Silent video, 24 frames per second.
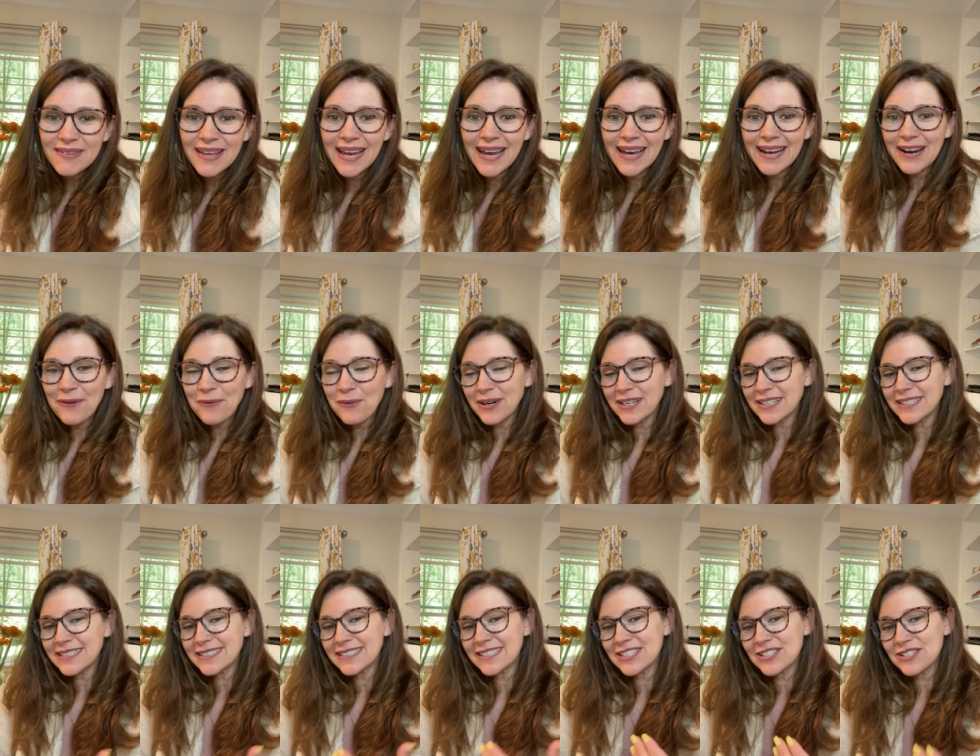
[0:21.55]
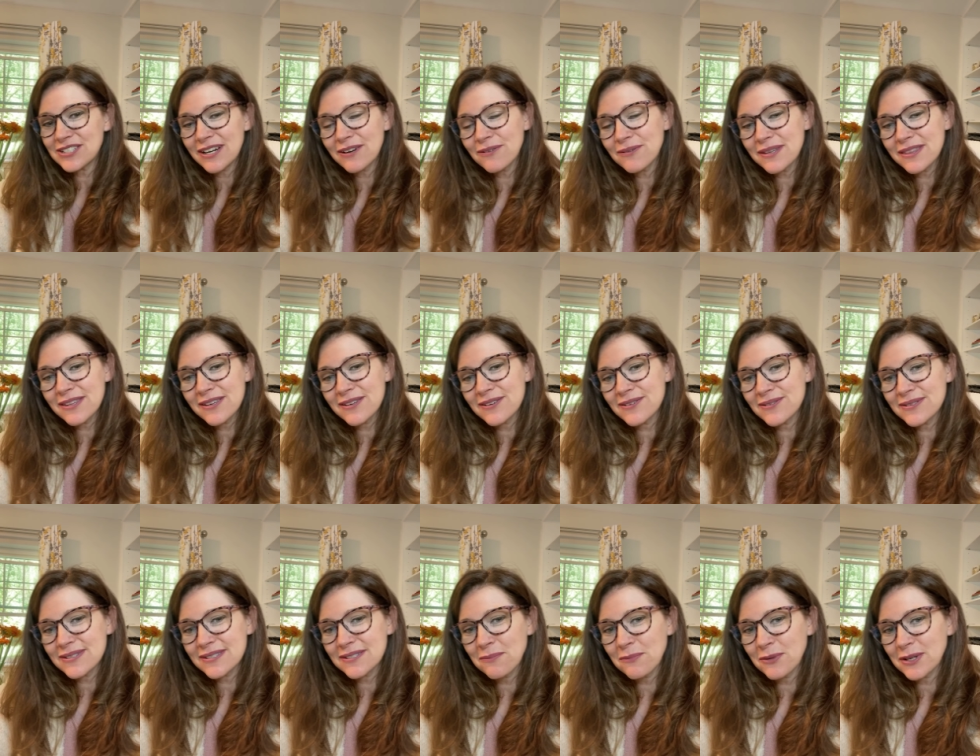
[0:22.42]
And I wanted to share with you
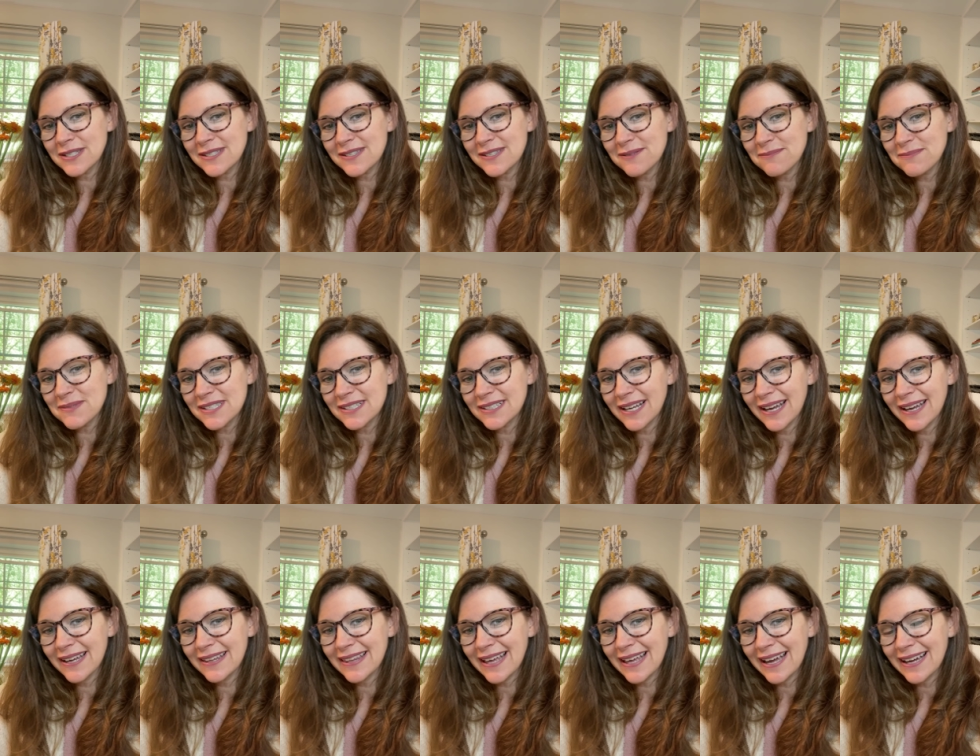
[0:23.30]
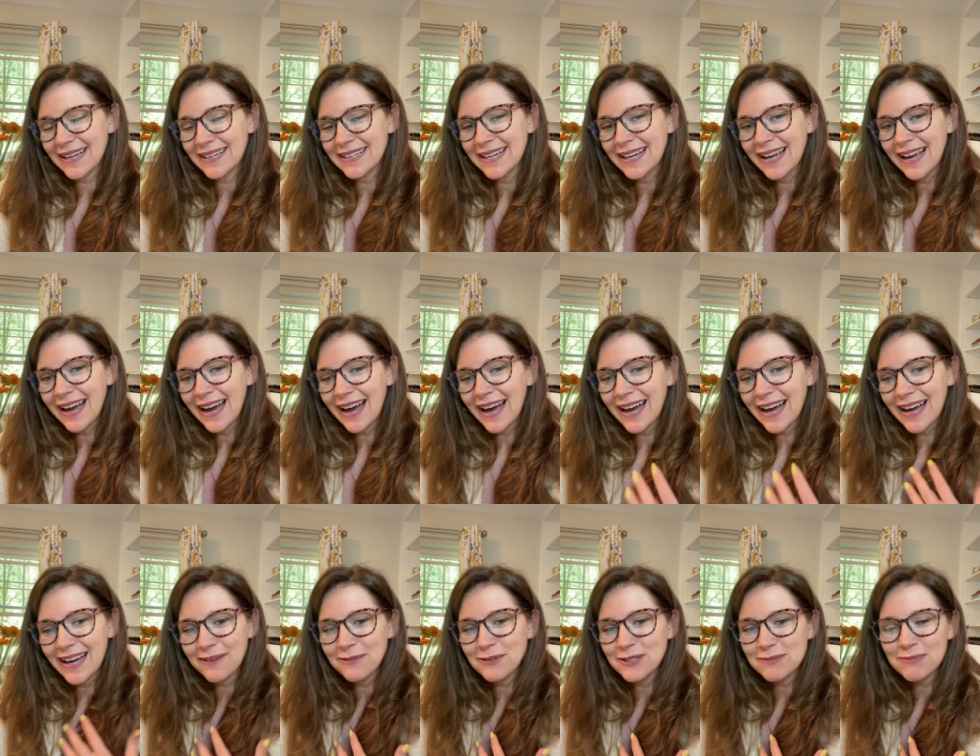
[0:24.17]
some wisdom today that
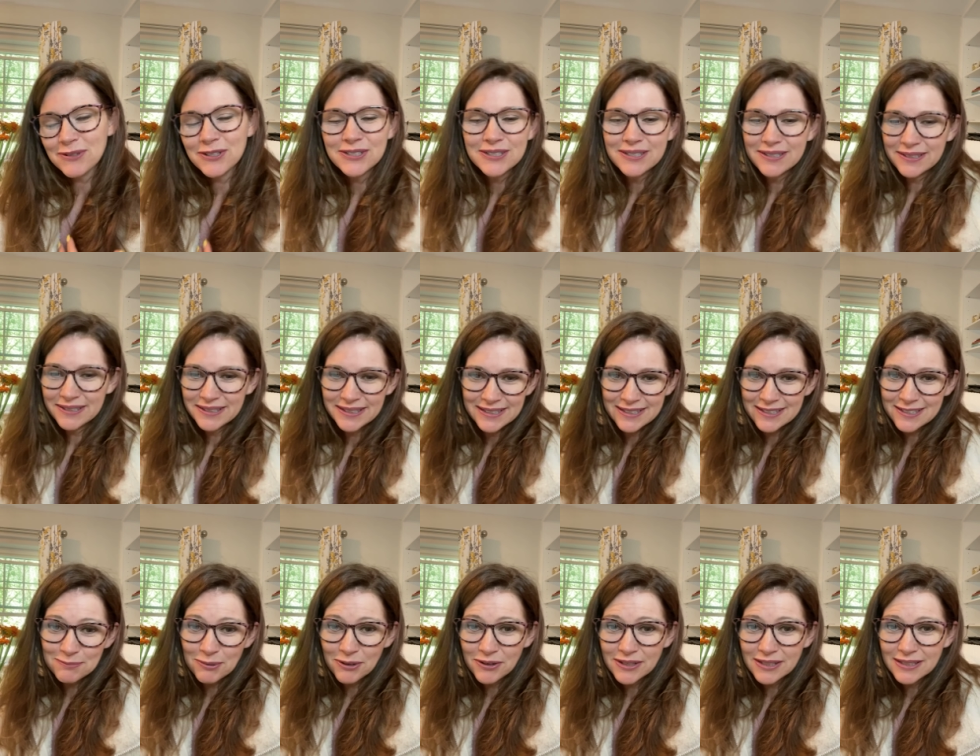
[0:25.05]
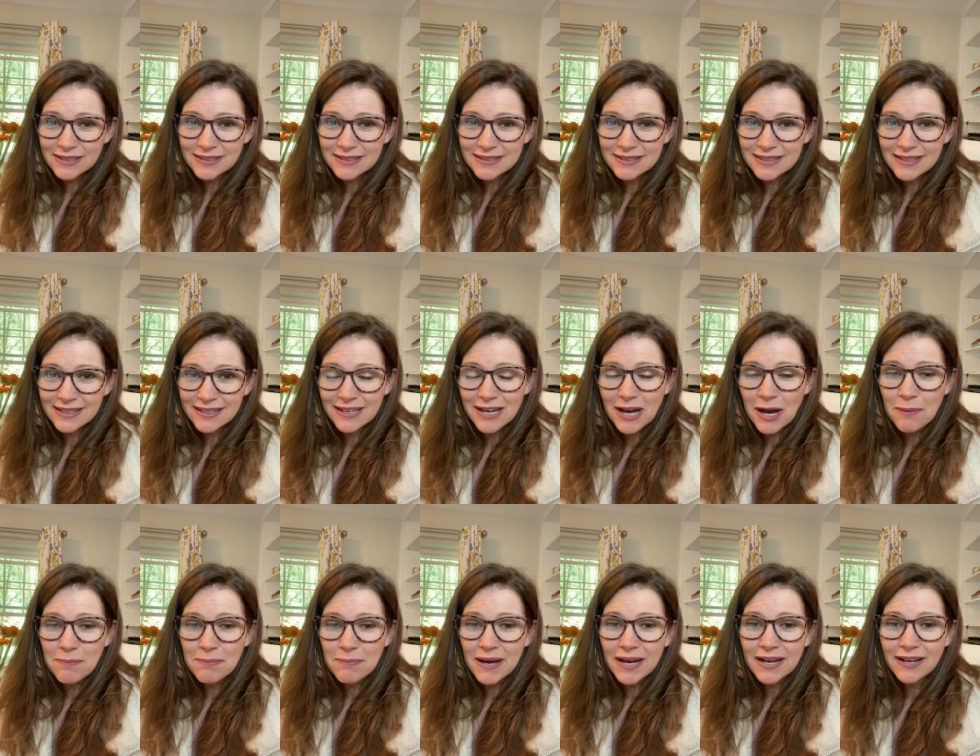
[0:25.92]
I was personally experiencing
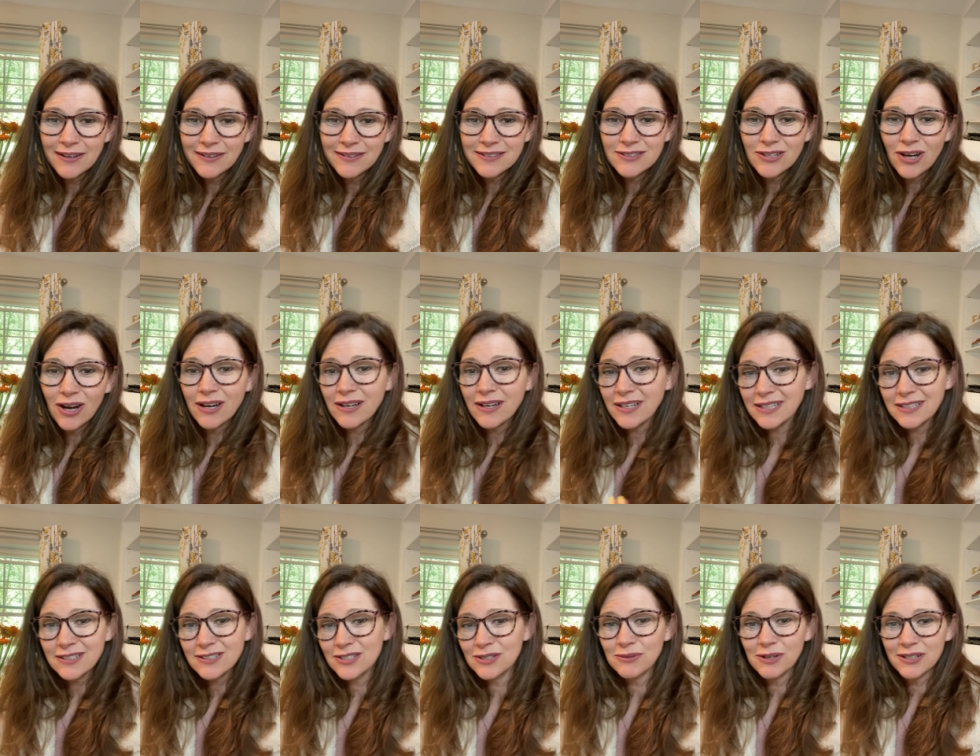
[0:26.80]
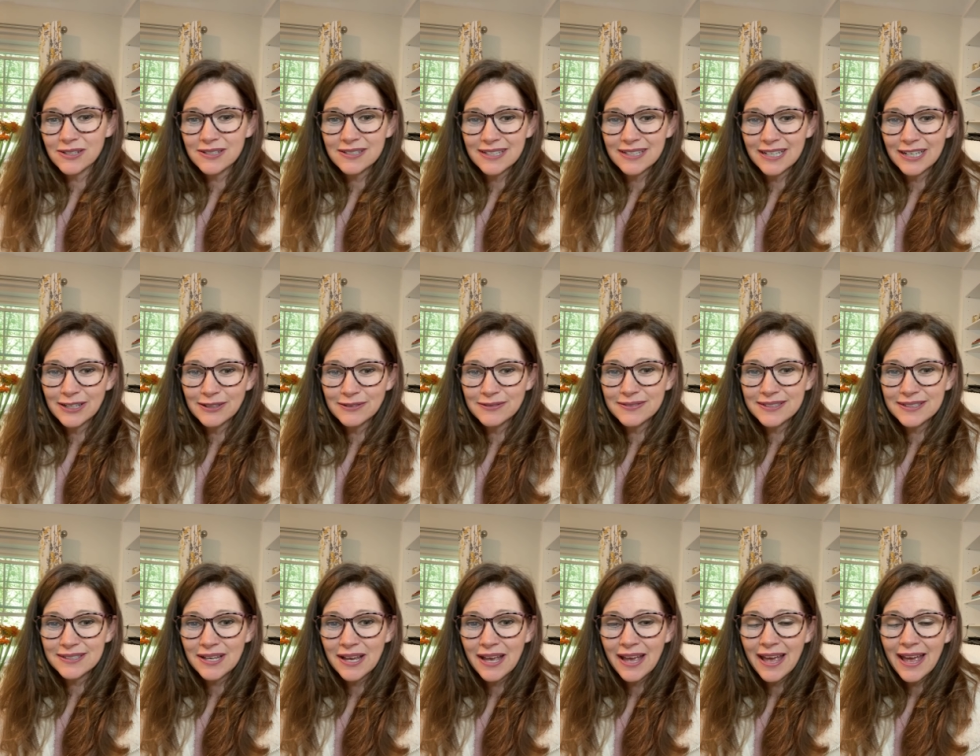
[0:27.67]
about talking to
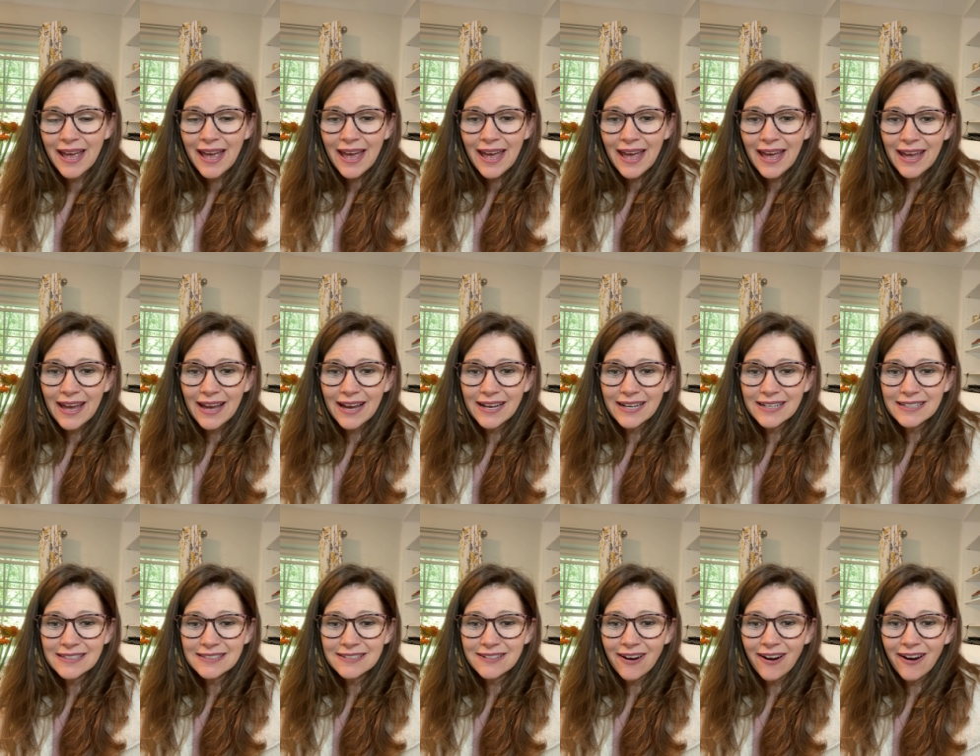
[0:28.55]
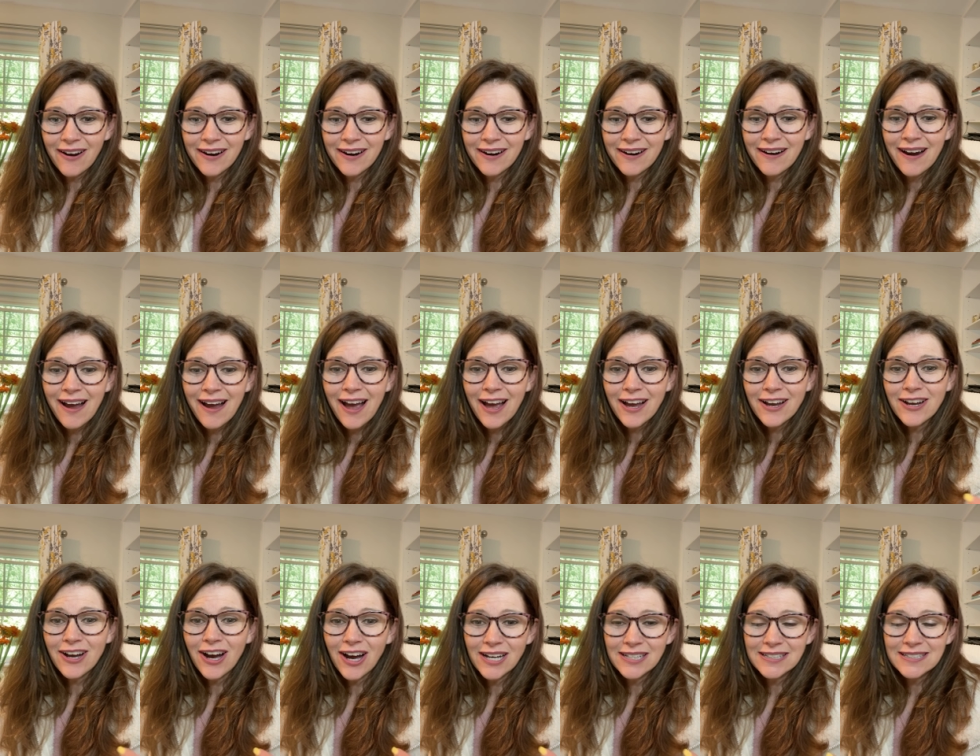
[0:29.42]
ourselves and our
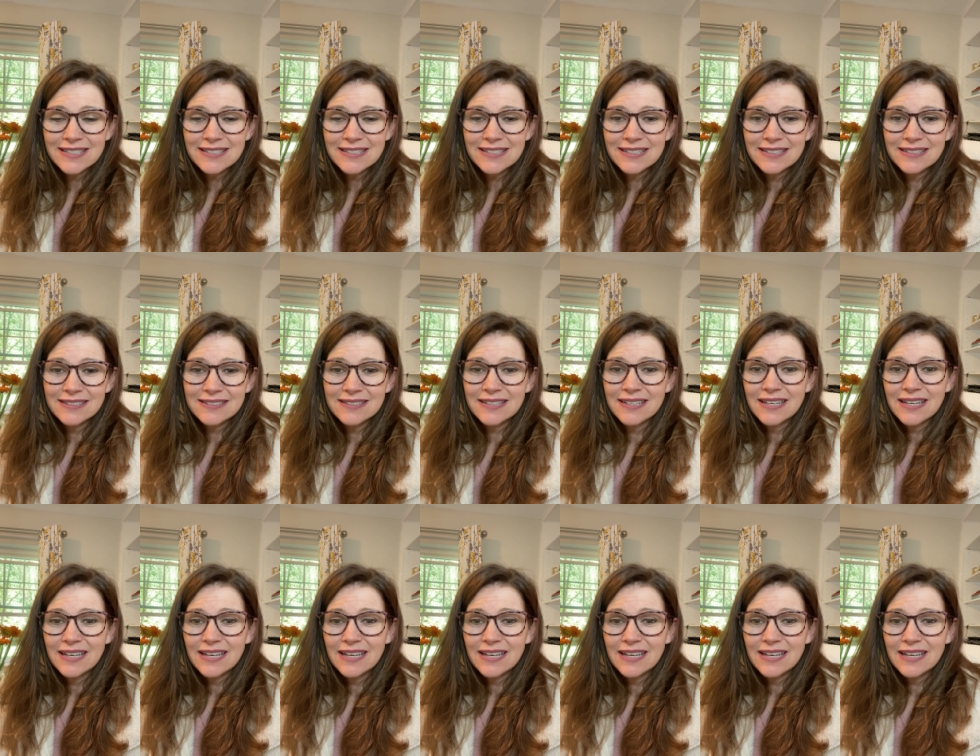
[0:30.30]
constant